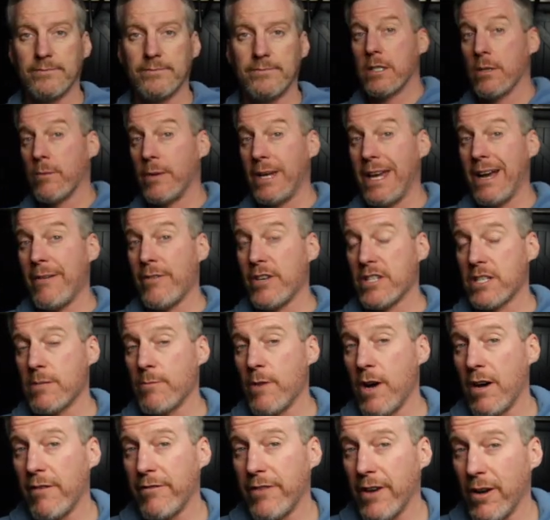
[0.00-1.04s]
So we have our
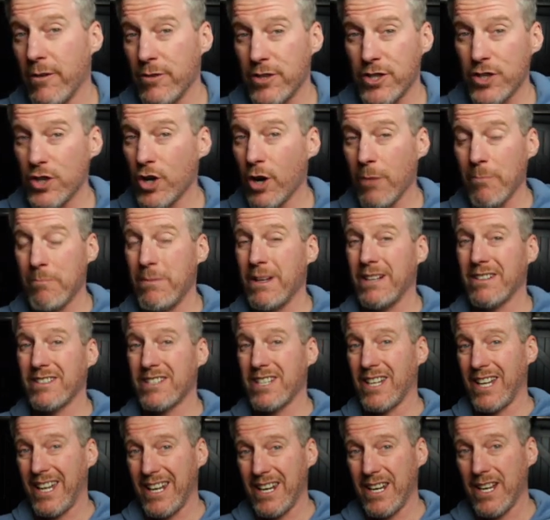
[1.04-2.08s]
smartphones not
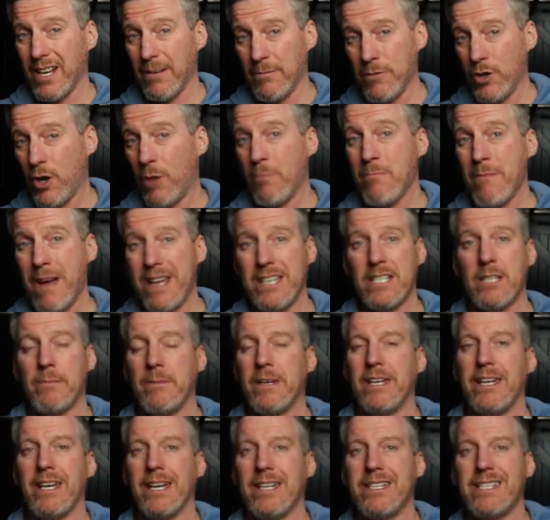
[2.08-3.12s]
built and not meant to
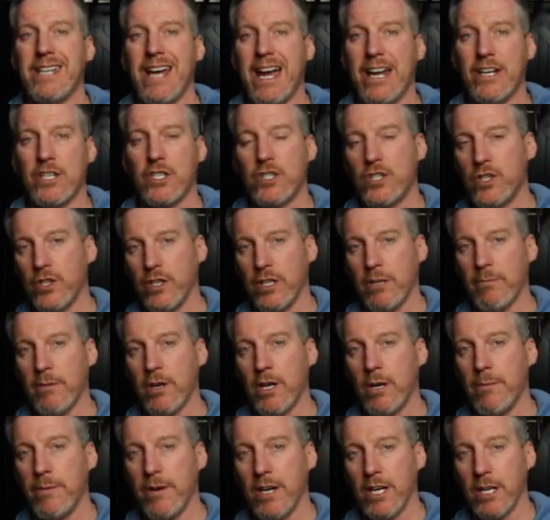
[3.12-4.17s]
be attached to your
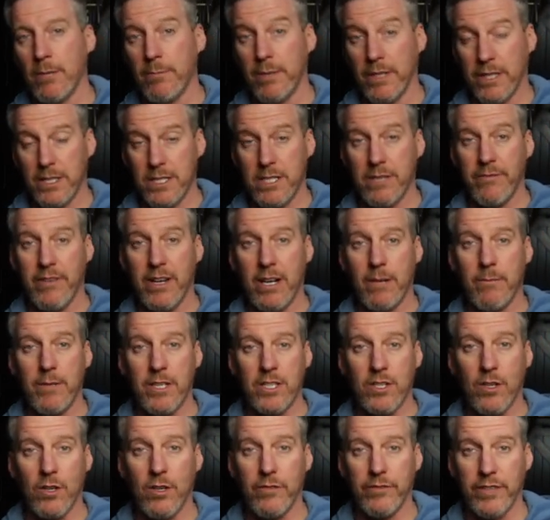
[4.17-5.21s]
motorbike, but the
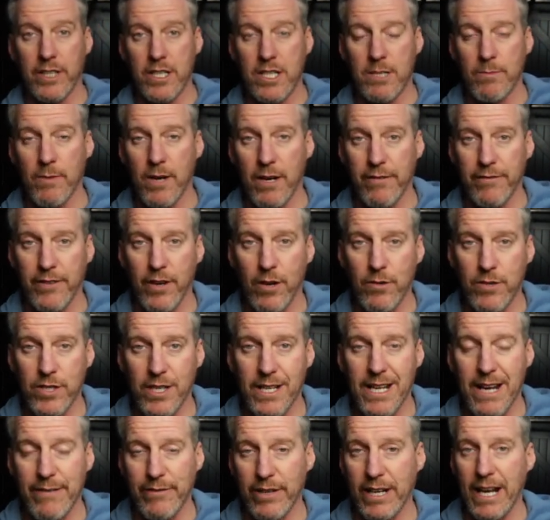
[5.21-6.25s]
development of these smartphones
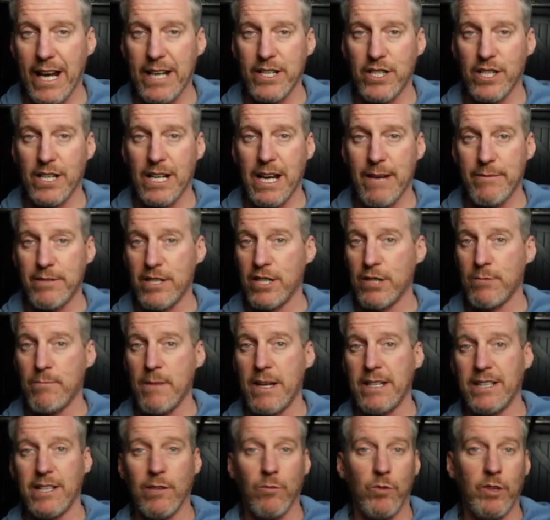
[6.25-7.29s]
and navigation apps has
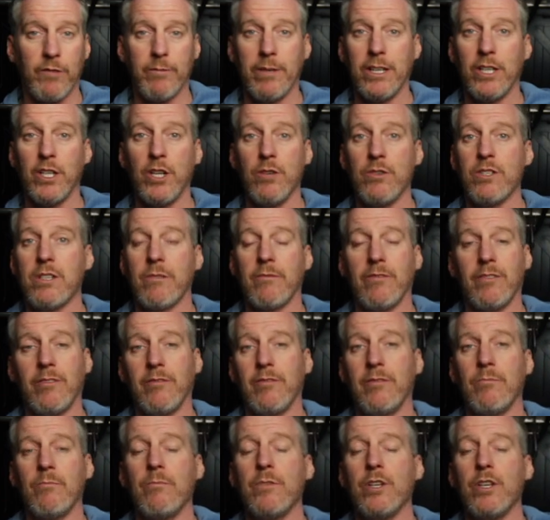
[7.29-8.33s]
meant that we've been using
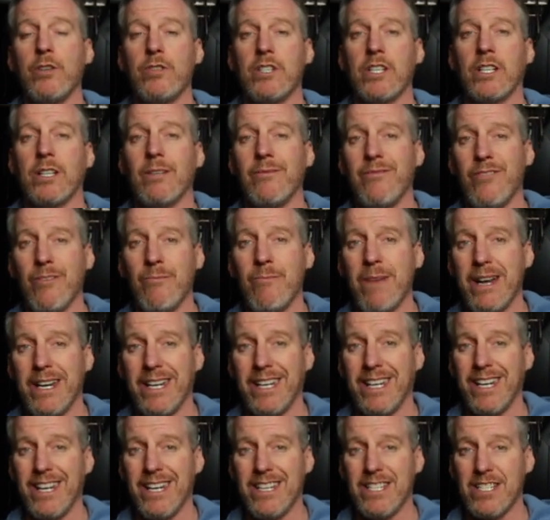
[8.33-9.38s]
them for
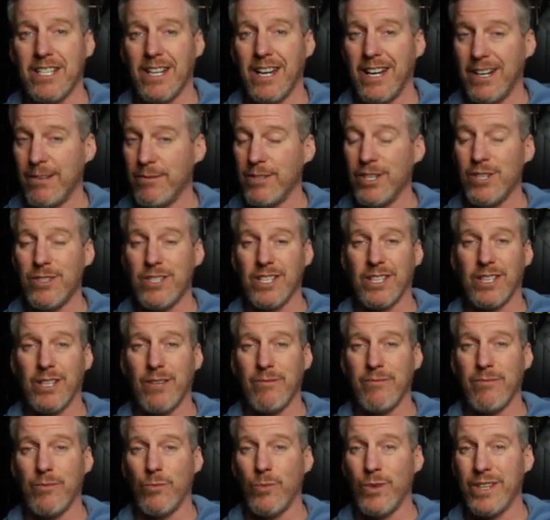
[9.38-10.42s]
many years and using
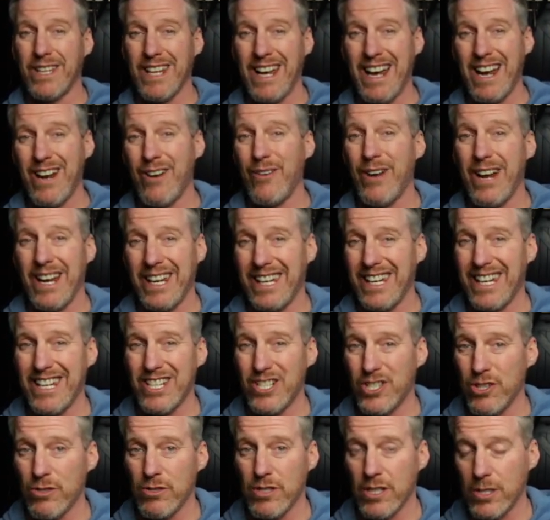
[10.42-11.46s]
them without any
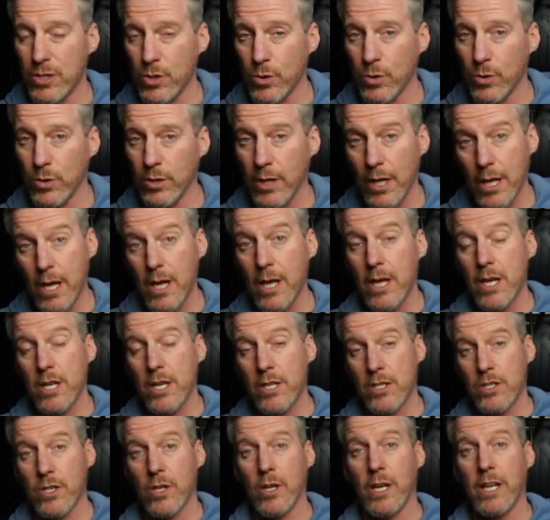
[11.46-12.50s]
issues at all.
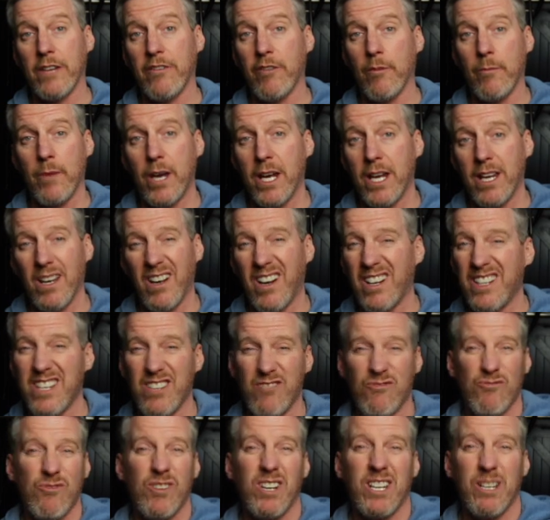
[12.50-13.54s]
Certainly for me, I
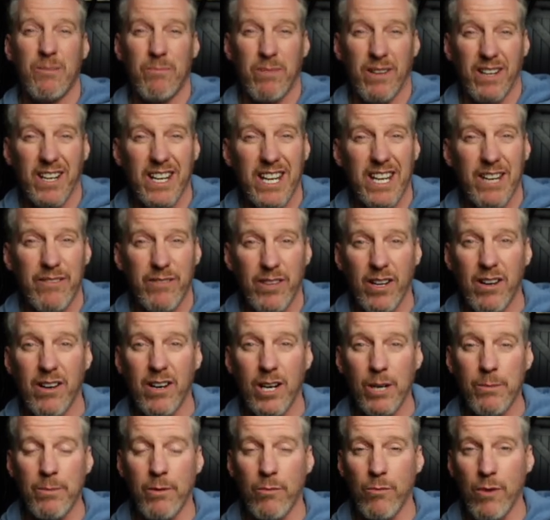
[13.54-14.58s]
didn't really believe the
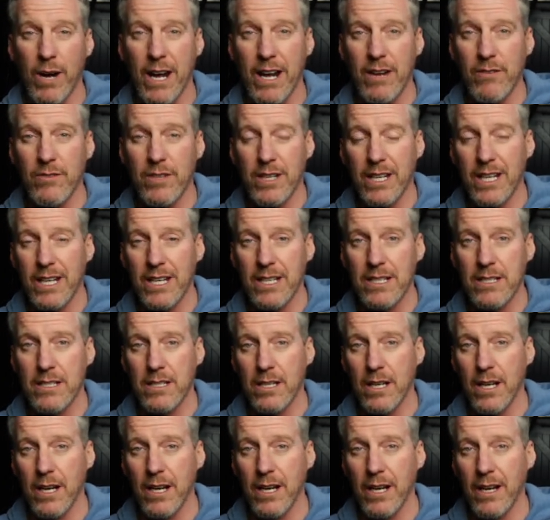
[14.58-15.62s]
hype around these
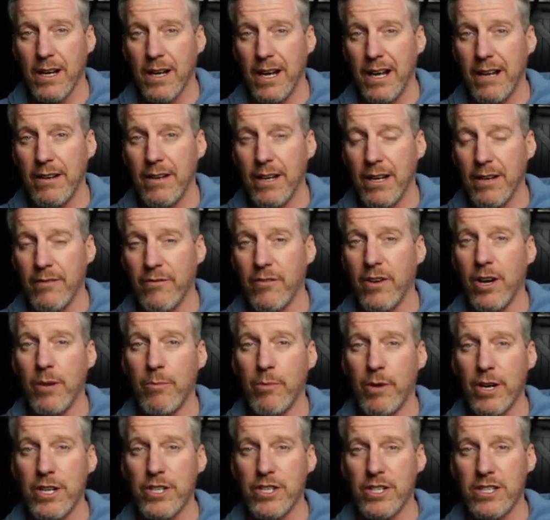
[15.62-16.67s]

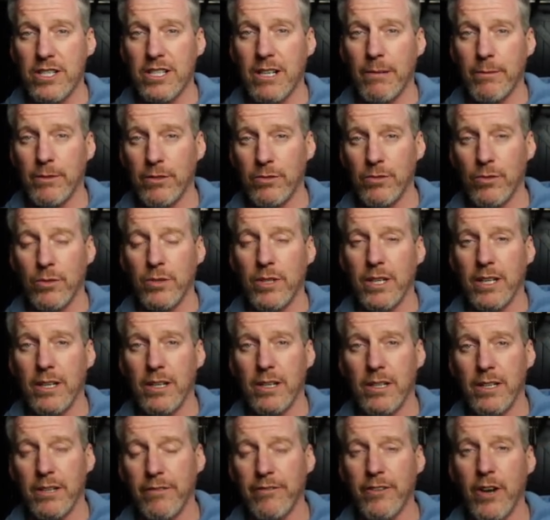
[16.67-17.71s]
vibrations coming through
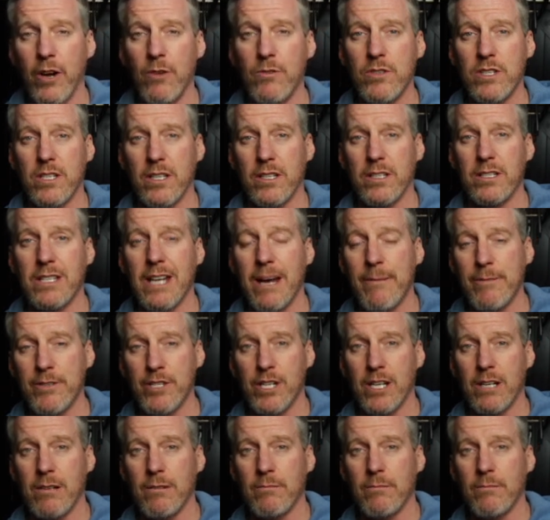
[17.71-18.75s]
the phones and
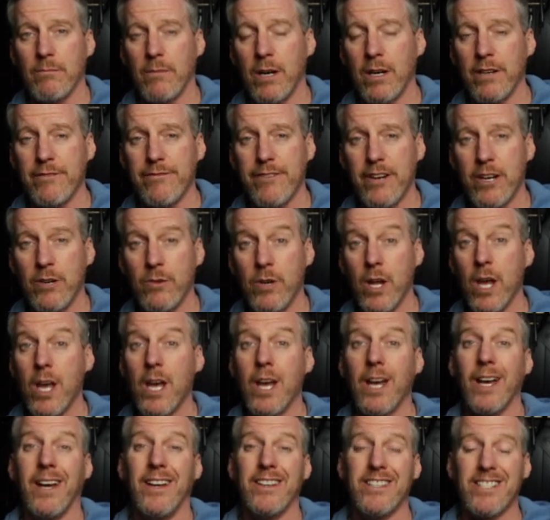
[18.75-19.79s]
damaging my phone
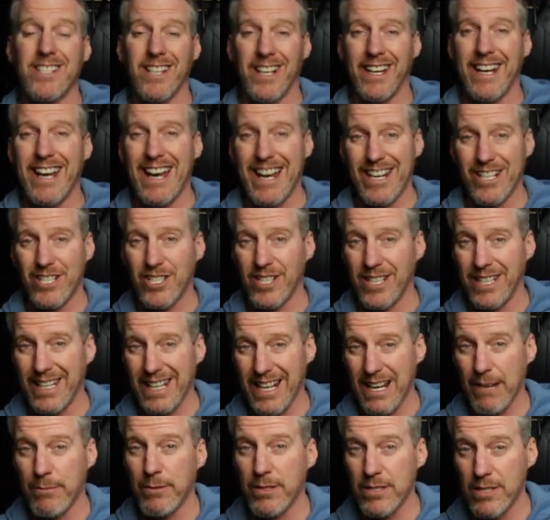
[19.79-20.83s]
until it actually
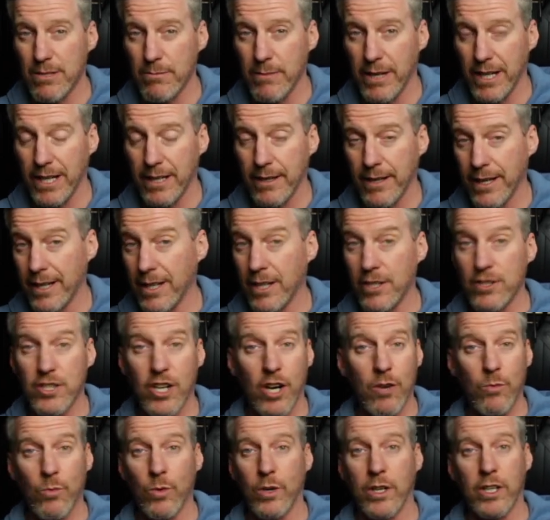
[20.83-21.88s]
happened to me. And I
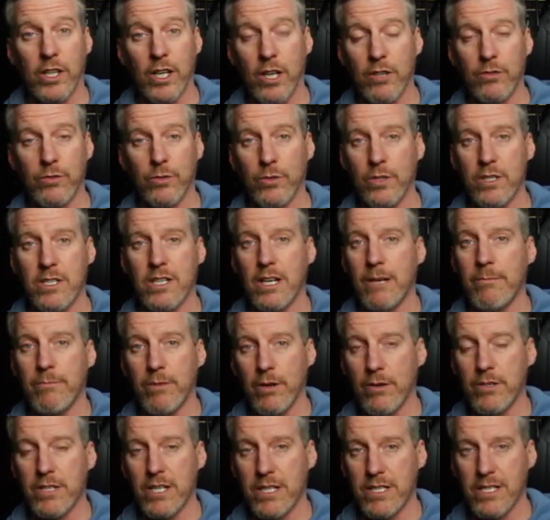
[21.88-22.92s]
don't want to go through the same
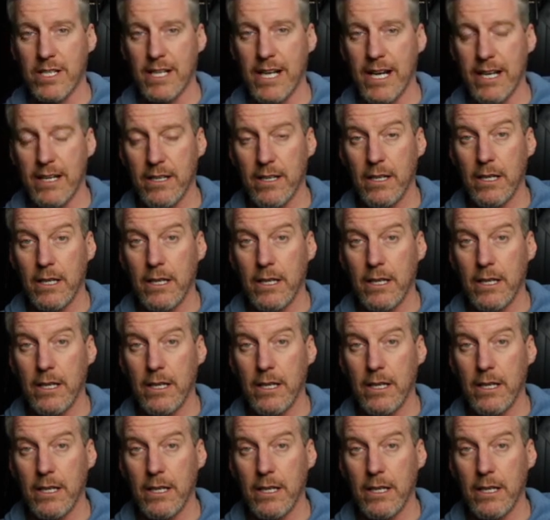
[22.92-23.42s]
process again.